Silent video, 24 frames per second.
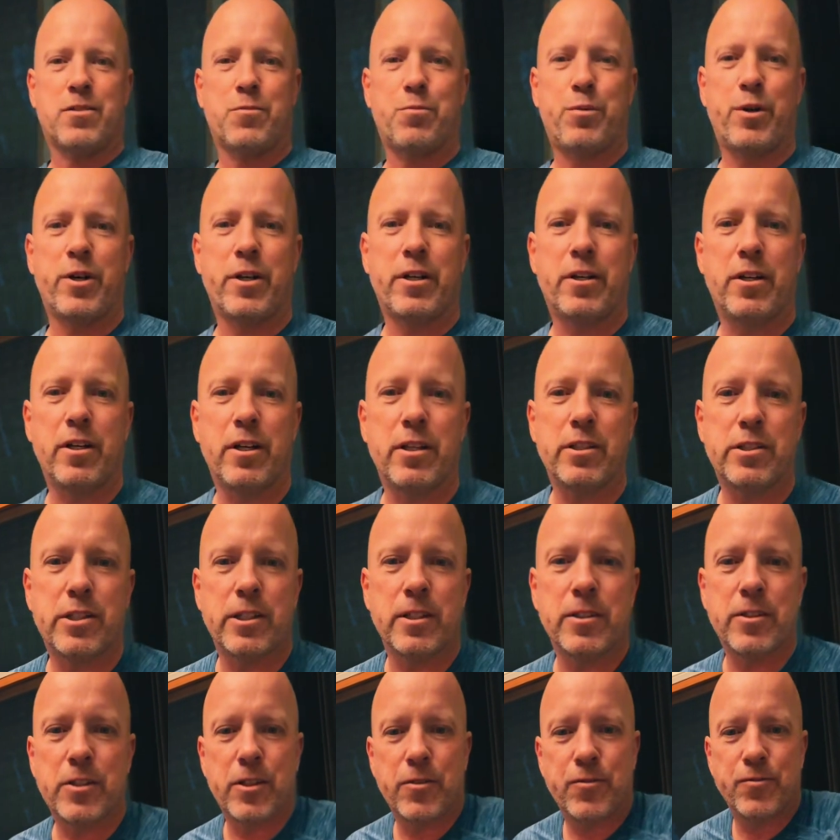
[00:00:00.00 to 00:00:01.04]
That looks pretty
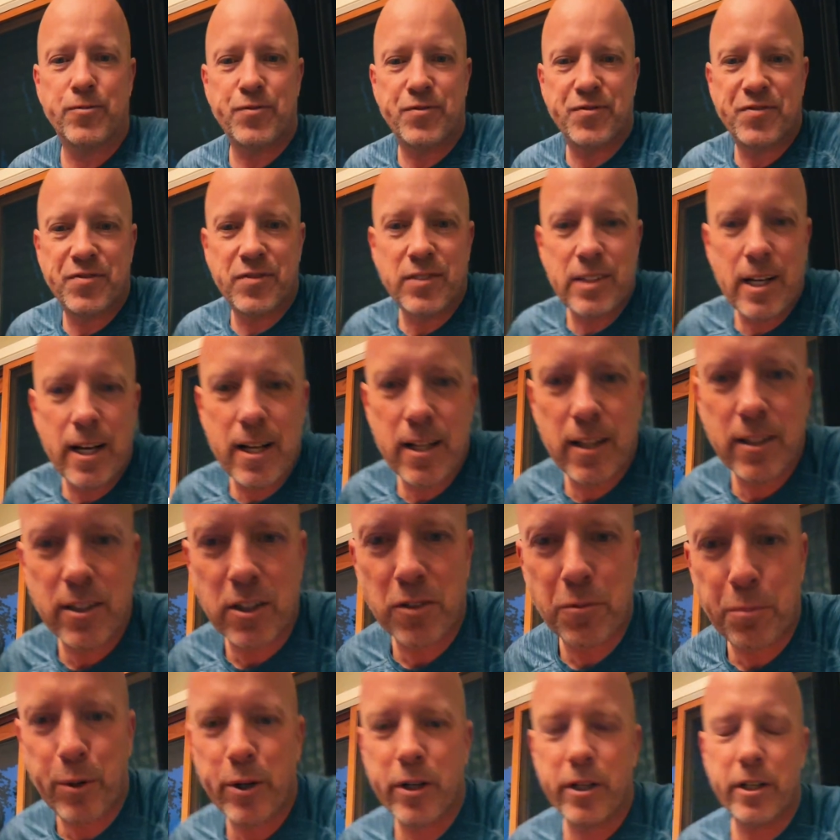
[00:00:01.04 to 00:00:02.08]
decent.
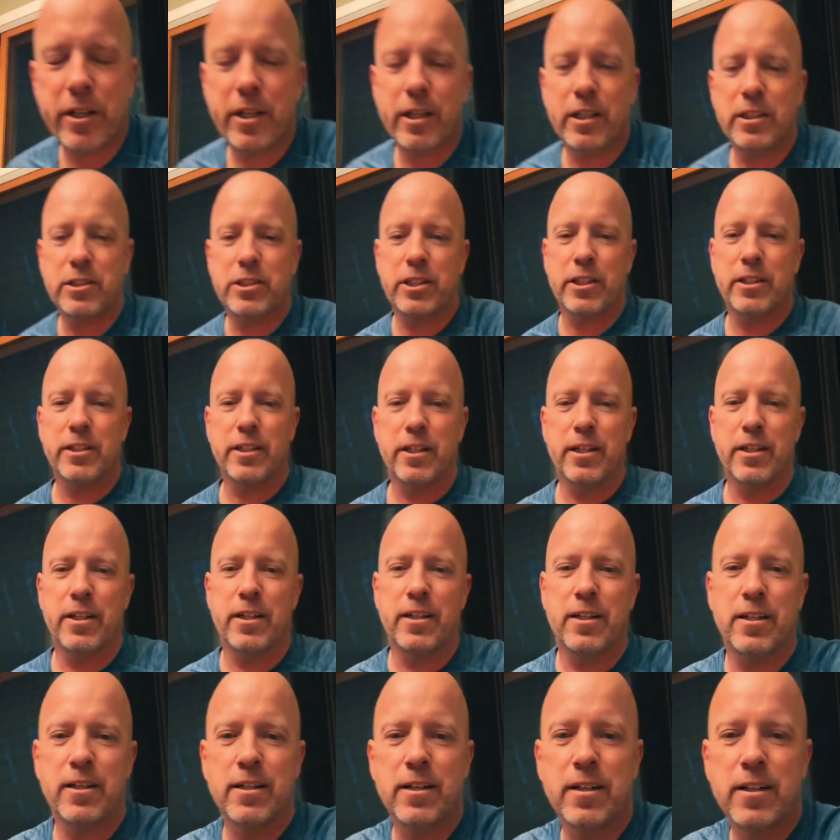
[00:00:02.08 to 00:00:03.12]
That looks pretty
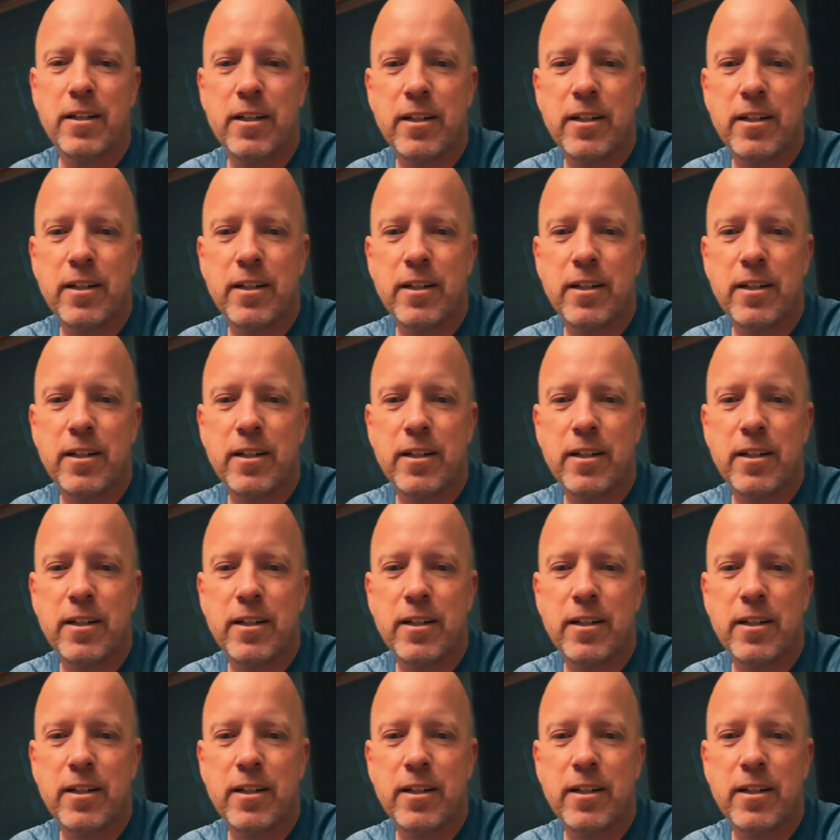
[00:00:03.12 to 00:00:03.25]
decent.